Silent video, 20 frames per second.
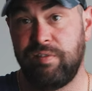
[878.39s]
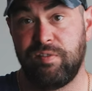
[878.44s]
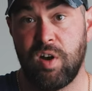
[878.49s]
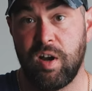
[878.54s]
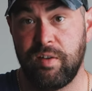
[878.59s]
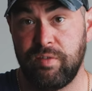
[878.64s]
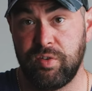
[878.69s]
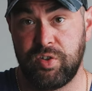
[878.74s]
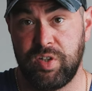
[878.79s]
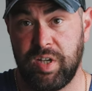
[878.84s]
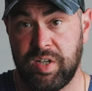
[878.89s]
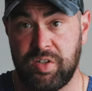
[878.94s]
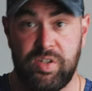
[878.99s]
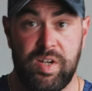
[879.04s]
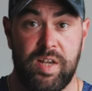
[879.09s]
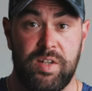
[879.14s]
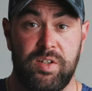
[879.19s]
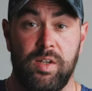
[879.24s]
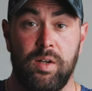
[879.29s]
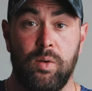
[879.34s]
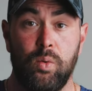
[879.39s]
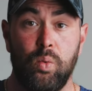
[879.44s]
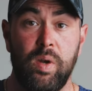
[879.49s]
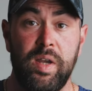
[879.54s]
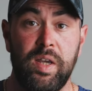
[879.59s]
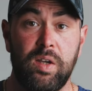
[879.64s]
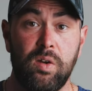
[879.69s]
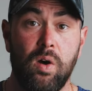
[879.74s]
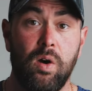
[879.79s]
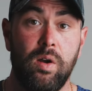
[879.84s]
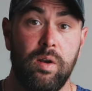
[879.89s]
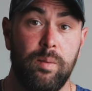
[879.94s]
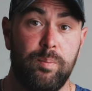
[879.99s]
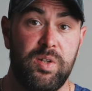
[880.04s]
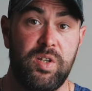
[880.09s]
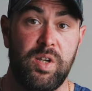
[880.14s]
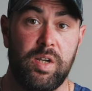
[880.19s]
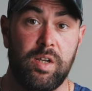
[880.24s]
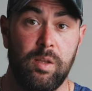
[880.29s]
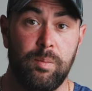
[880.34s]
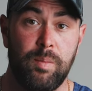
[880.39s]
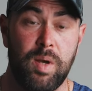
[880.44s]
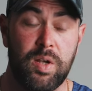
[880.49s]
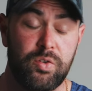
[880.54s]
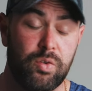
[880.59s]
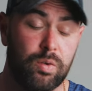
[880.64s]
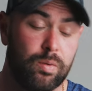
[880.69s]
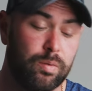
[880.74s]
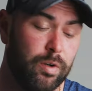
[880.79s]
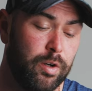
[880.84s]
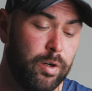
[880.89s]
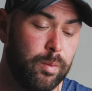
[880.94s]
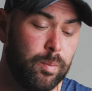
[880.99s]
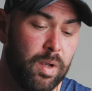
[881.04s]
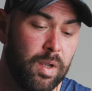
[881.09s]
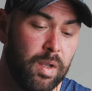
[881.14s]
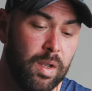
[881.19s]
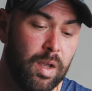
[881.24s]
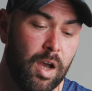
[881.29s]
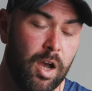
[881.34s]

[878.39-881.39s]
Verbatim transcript: 5 or 6 sets in a week on a particular muscle group,